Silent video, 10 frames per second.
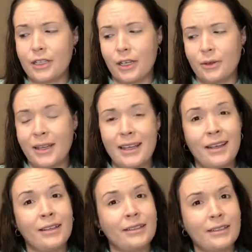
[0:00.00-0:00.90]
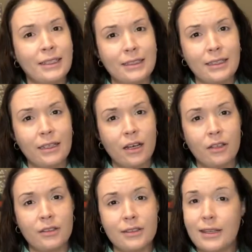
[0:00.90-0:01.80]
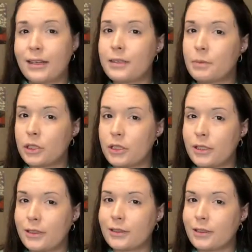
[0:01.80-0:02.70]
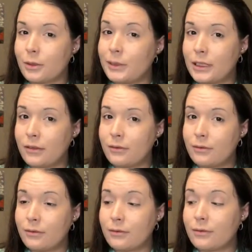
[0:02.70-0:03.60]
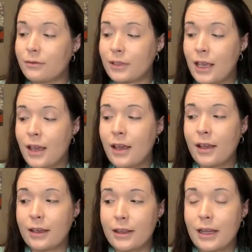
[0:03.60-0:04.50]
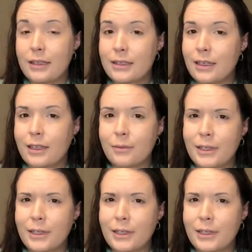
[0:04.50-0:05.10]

So $60, that is pushing it a little bit. Like that is getting up